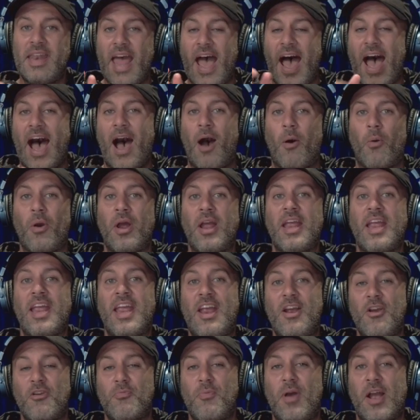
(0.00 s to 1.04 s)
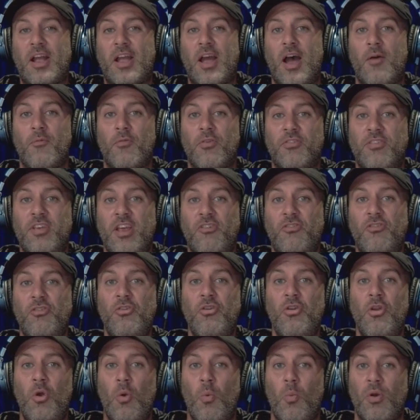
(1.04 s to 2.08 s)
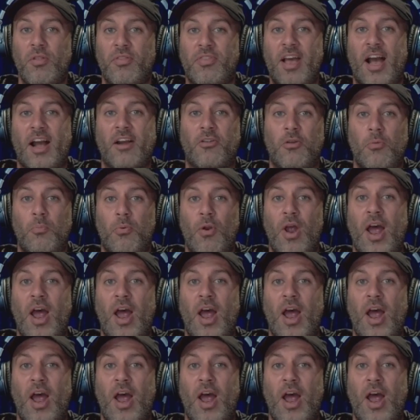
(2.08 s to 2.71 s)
Now, here's my conversation with Dr.